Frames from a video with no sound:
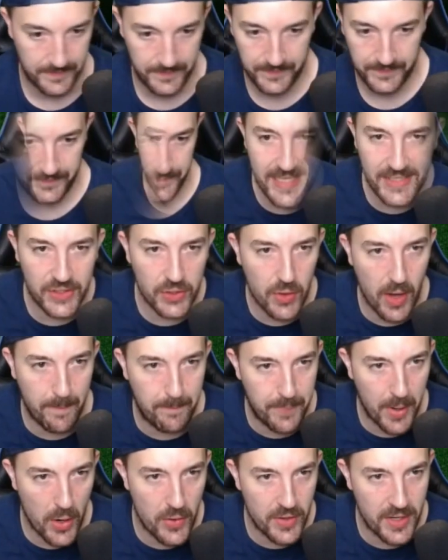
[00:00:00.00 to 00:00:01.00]
Into
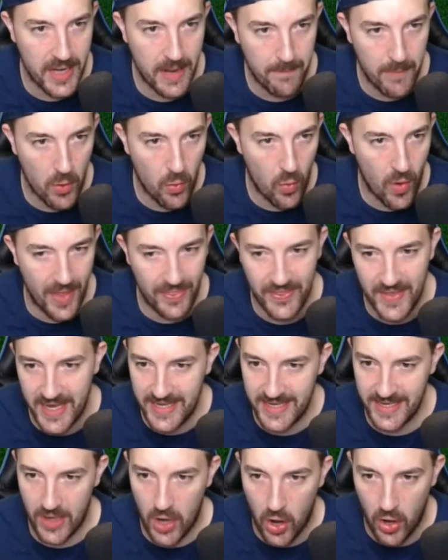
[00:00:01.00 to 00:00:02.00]
opponent number one
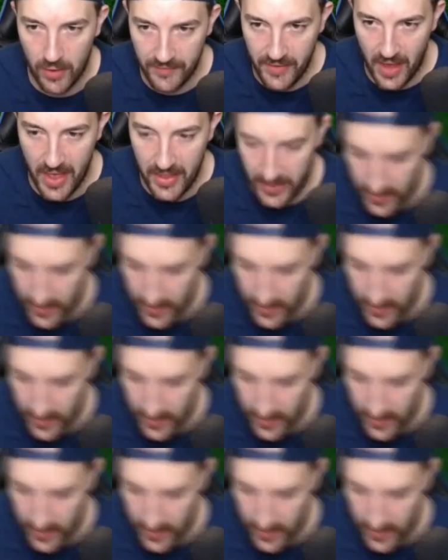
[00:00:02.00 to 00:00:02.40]
then of